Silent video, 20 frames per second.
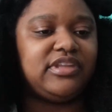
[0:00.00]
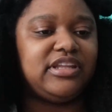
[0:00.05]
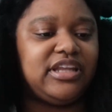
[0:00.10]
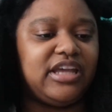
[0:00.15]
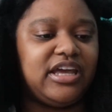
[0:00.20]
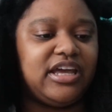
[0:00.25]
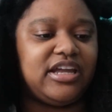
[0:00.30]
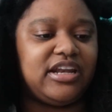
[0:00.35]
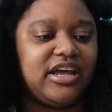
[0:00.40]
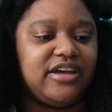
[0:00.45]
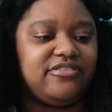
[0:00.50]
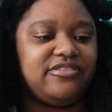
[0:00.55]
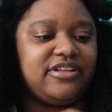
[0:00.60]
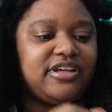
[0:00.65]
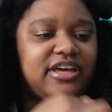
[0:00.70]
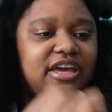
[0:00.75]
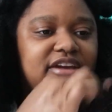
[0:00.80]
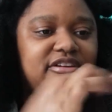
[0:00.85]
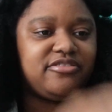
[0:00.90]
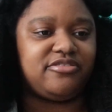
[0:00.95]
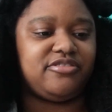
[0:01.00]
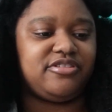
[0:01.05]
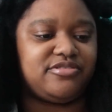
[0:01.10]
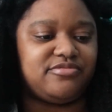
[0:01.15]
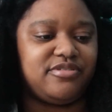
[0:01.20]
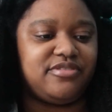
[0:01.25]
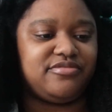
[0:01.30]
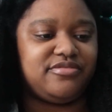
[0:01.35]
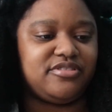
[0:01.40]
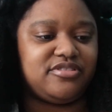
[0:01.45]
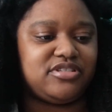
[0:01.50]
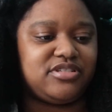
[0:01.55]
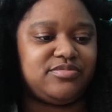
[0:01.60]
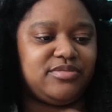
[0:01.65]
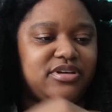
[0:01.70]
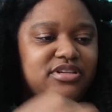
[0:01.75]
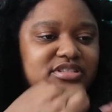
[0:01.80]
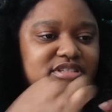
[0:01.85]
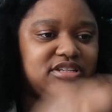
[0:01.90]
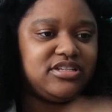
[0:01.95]
And I feel like AO3 is one of those
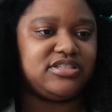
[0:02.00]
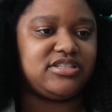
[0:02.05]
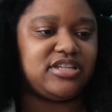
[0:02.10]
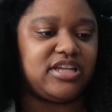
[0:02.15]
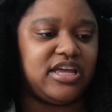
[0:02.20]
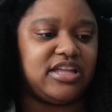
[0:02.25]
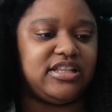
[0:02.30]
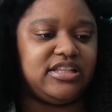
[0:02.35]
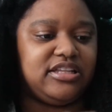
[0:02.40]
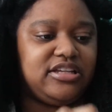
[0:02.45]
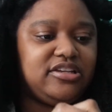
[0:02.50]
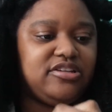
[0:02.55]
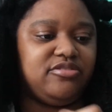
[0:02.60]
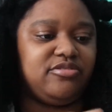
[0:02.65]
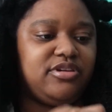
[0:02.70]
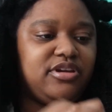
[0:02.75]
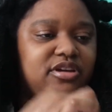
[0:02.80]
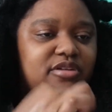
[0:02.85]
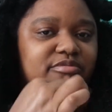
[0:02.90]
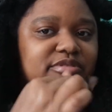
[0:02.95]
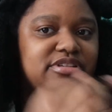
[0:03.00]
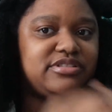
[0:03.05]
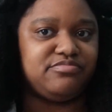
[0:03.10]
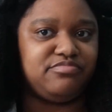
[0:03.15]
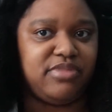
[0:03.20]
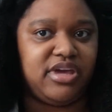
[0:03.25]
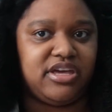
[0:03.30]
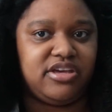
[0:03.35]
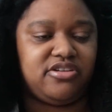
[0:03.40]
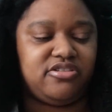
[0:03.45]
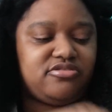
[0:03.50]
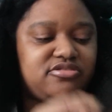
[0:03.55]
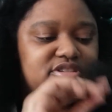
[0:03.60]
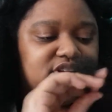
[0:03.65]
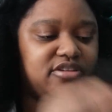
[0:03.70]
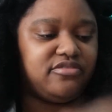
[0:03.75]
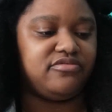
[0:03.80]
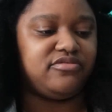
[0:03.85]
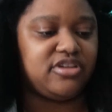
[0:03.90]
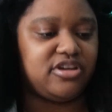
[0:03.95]
spaces. And you could always make
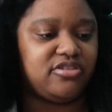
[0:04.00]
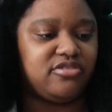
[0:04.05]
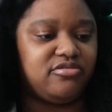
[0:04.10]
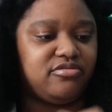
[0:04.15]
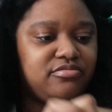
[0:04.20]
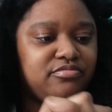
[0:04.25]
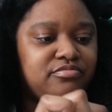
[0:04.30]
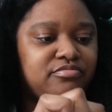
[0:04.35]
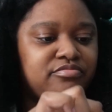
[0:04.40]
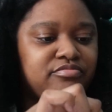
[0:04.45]
yourself known.